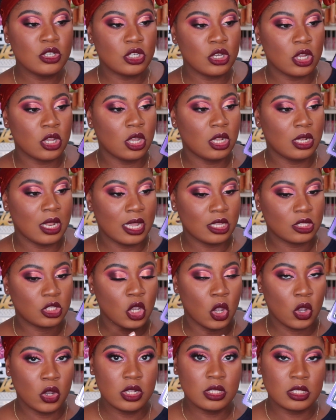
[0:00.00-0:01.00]

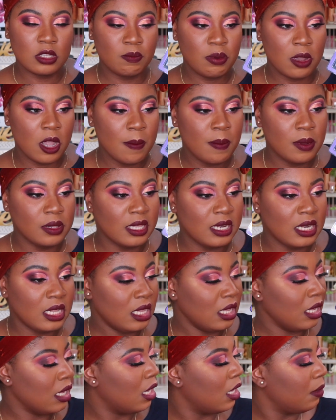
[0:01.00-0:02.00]
tones of purple in
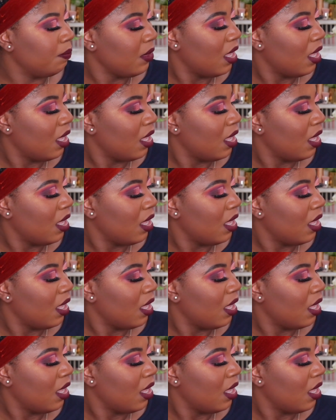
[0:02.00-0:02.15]
here.